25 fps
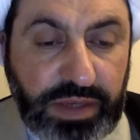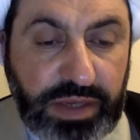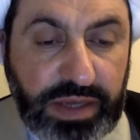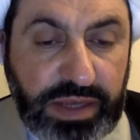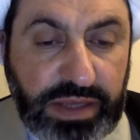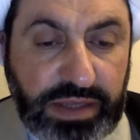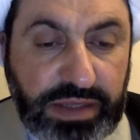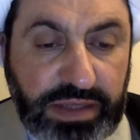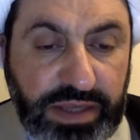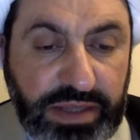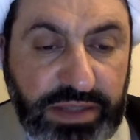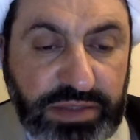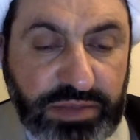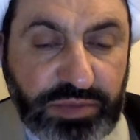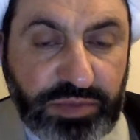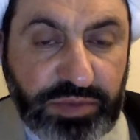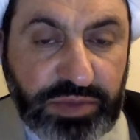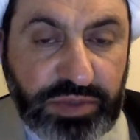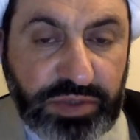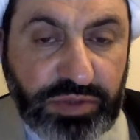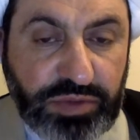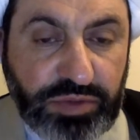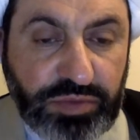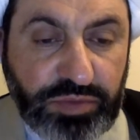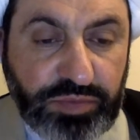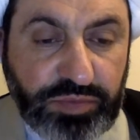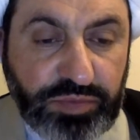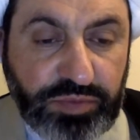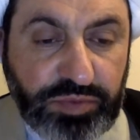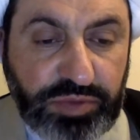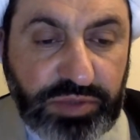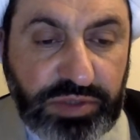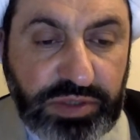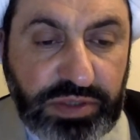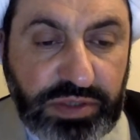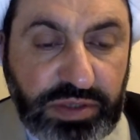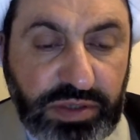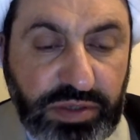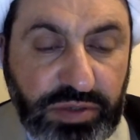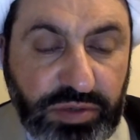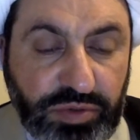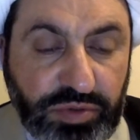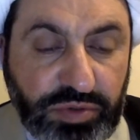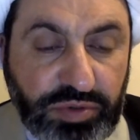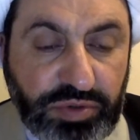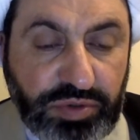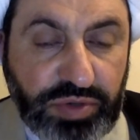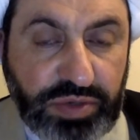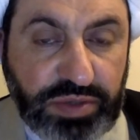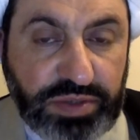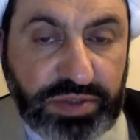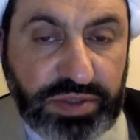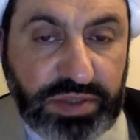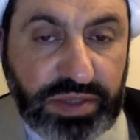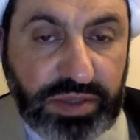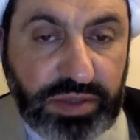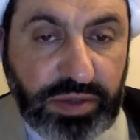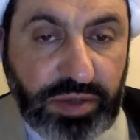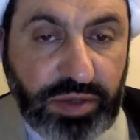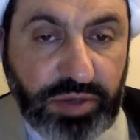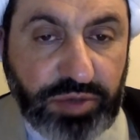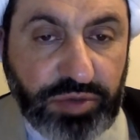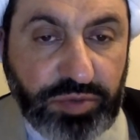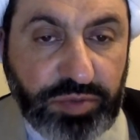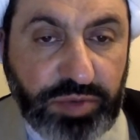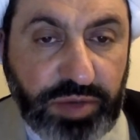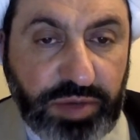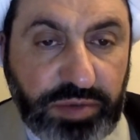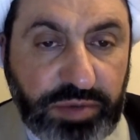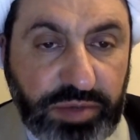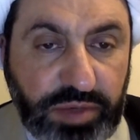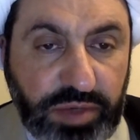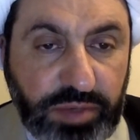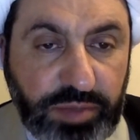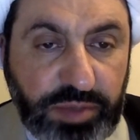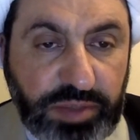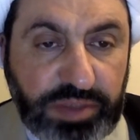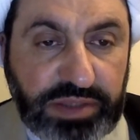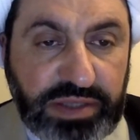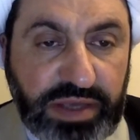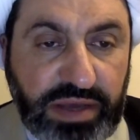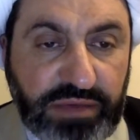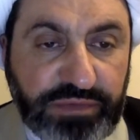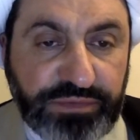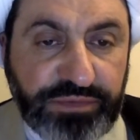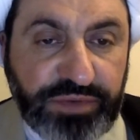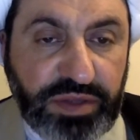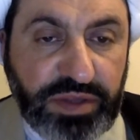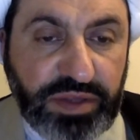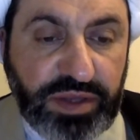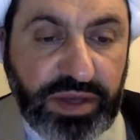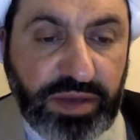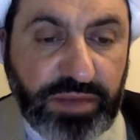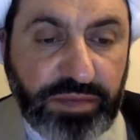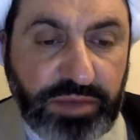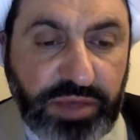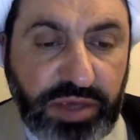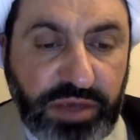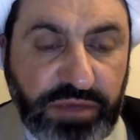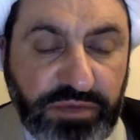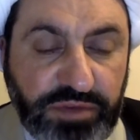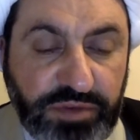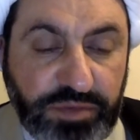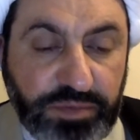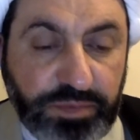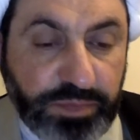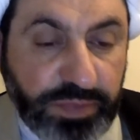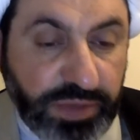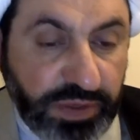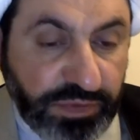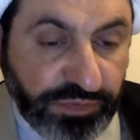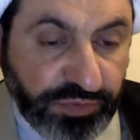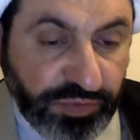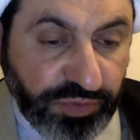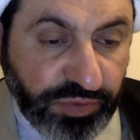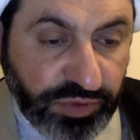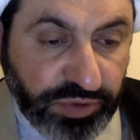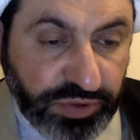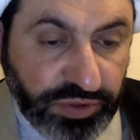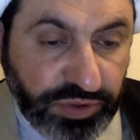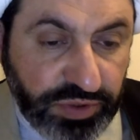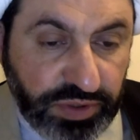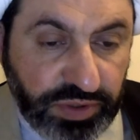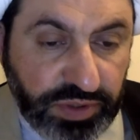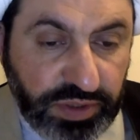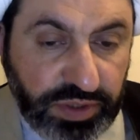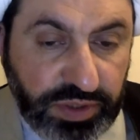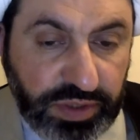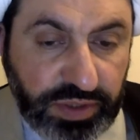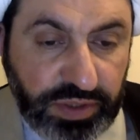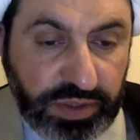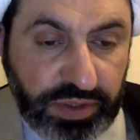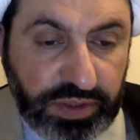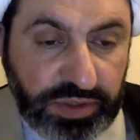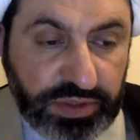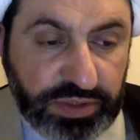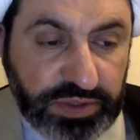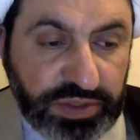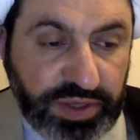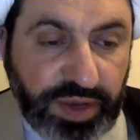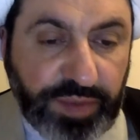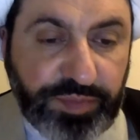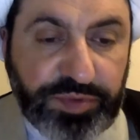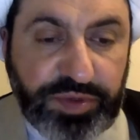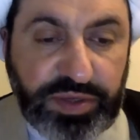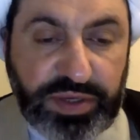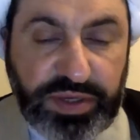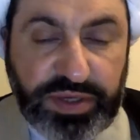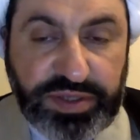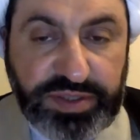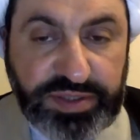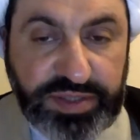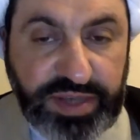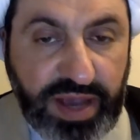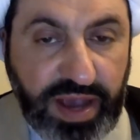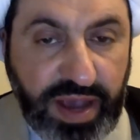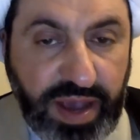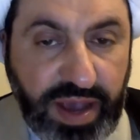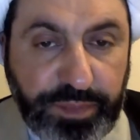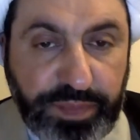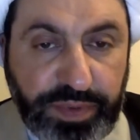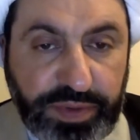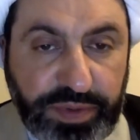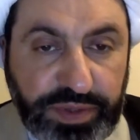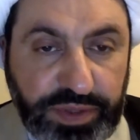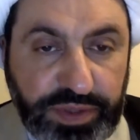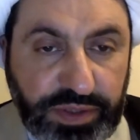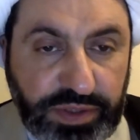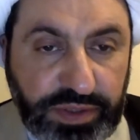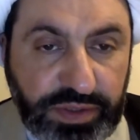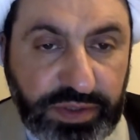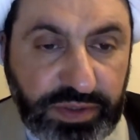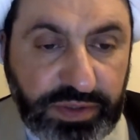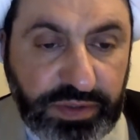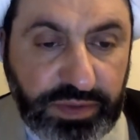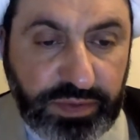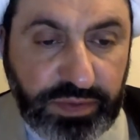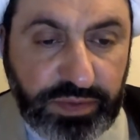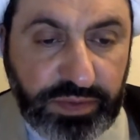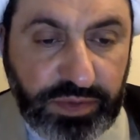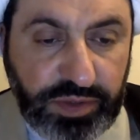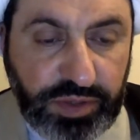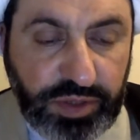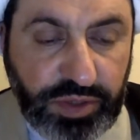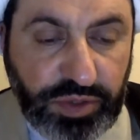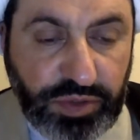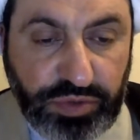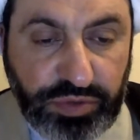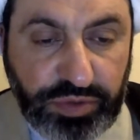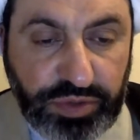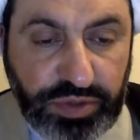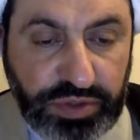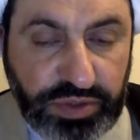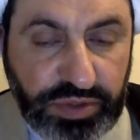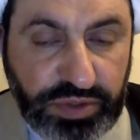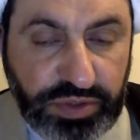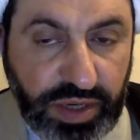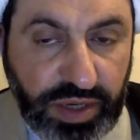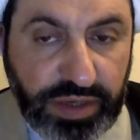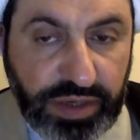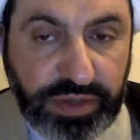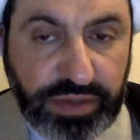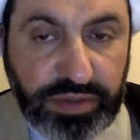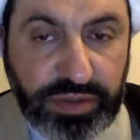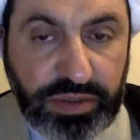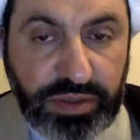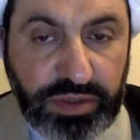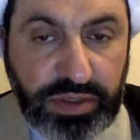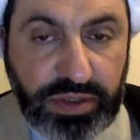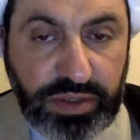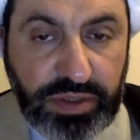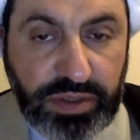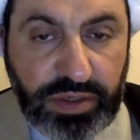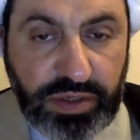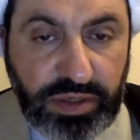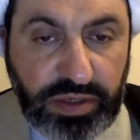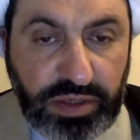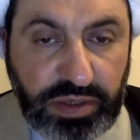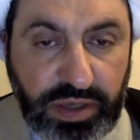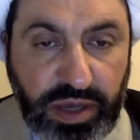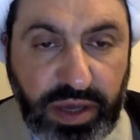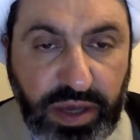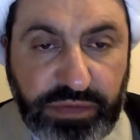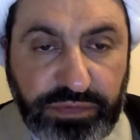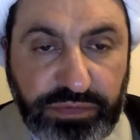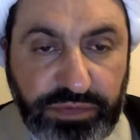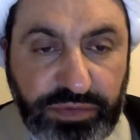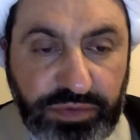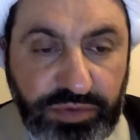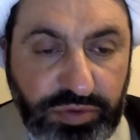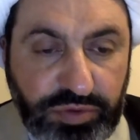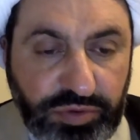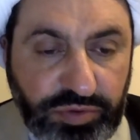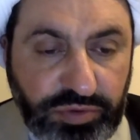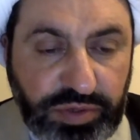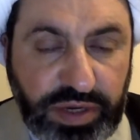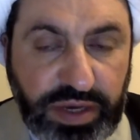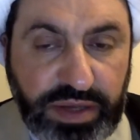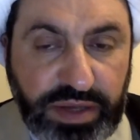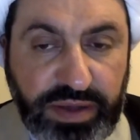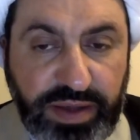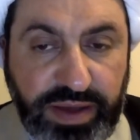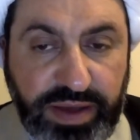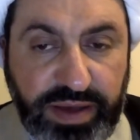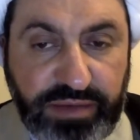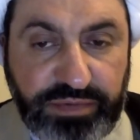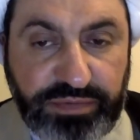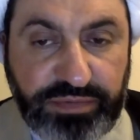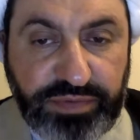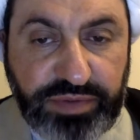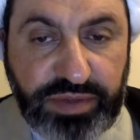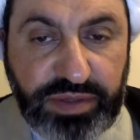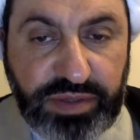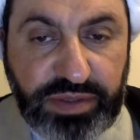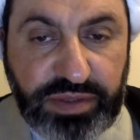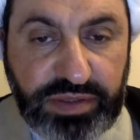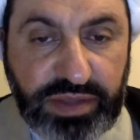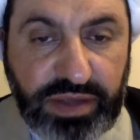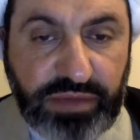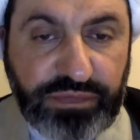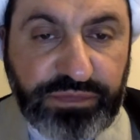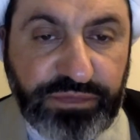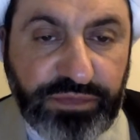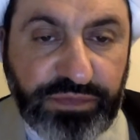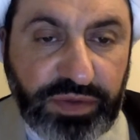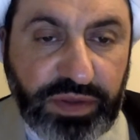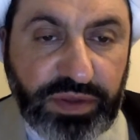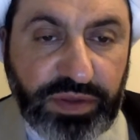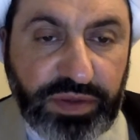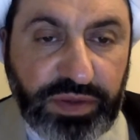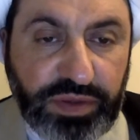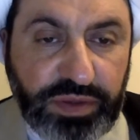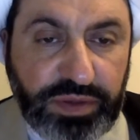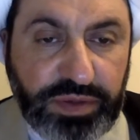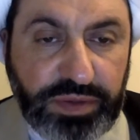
and that's where you put your trust in Allah subhanahu wa ta'ala. But tafwid can be even before something is happening. In your entire life, you can have tafwid.